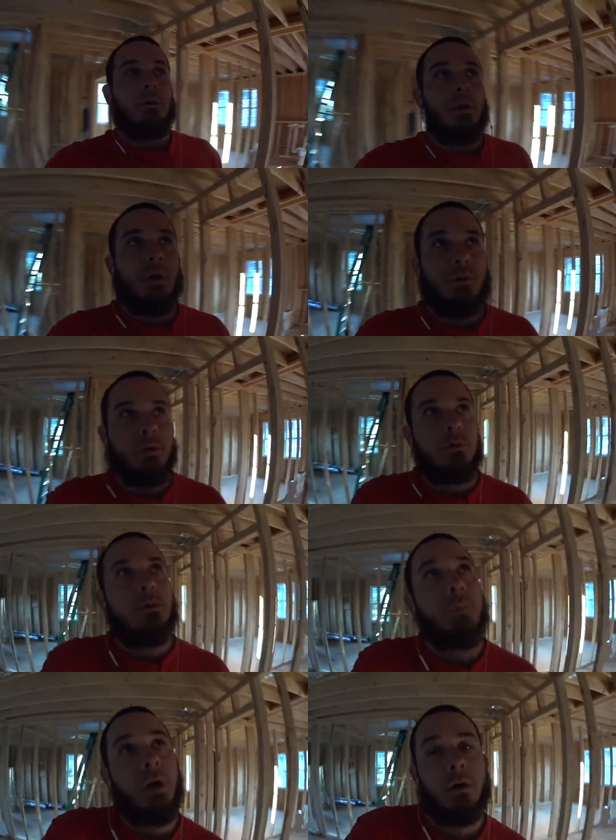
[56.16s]
Hello
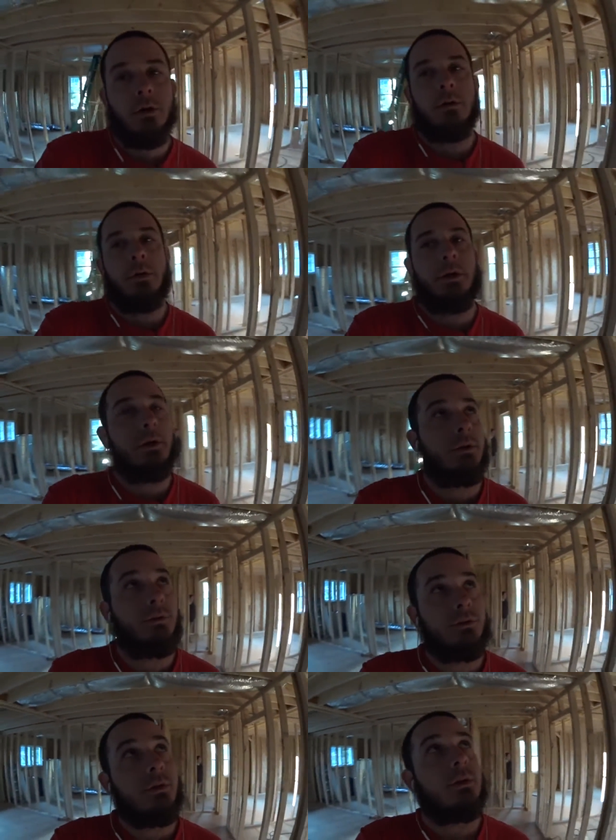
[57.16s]
YouTube. It
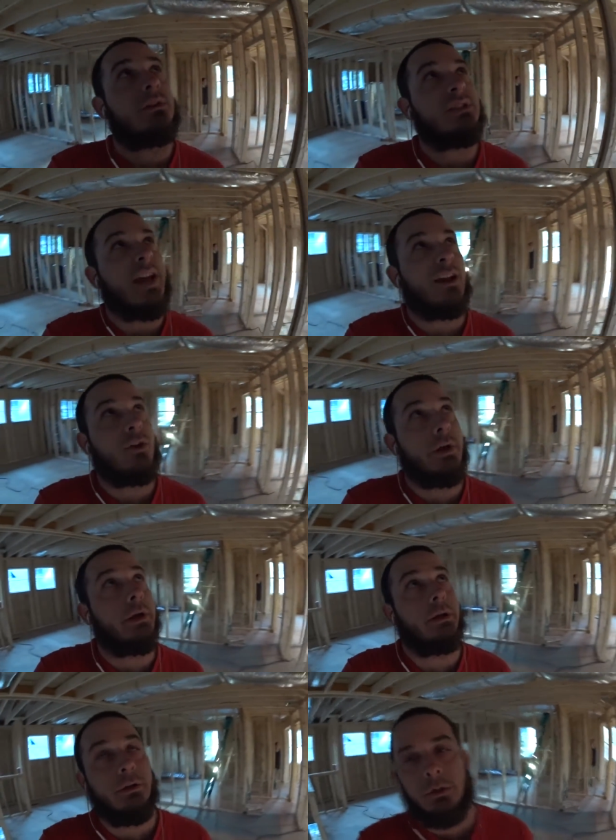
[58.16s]
is
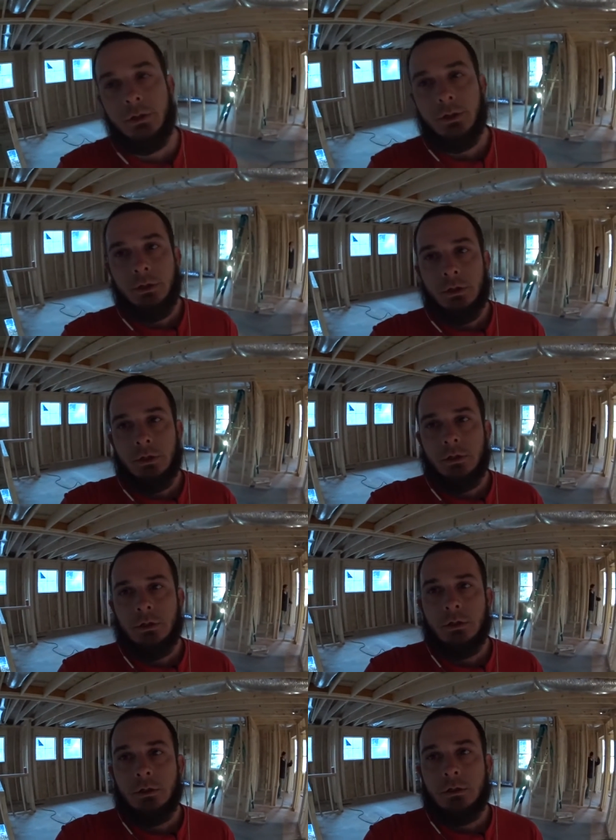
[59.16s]
Saturday,
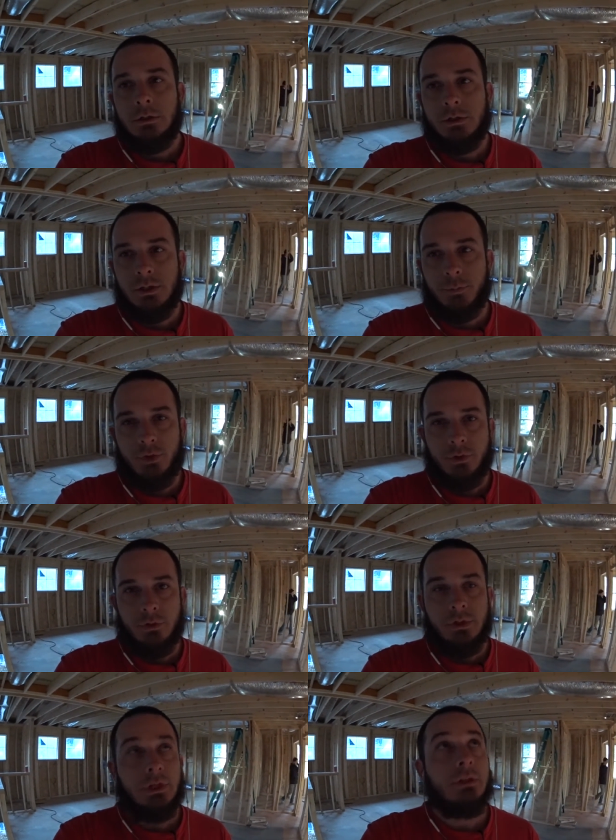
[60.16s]
December
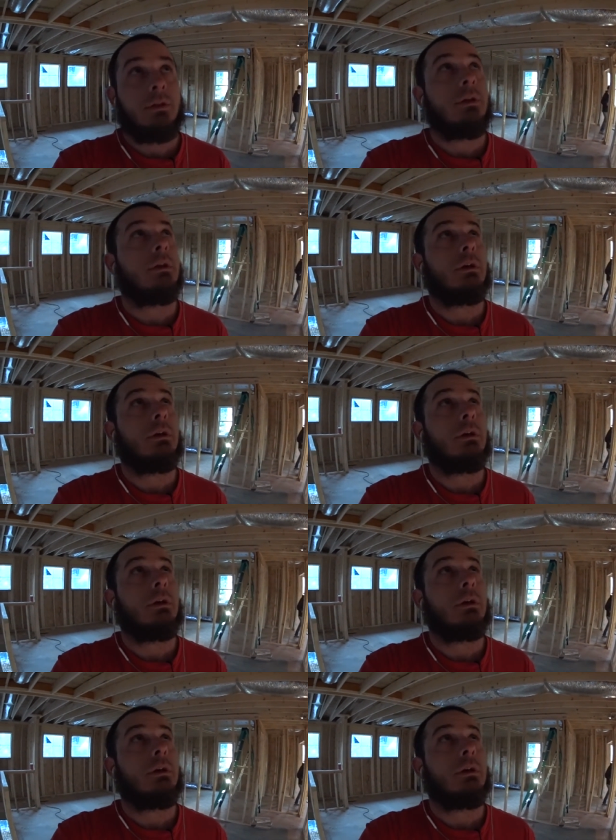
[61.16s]
13th.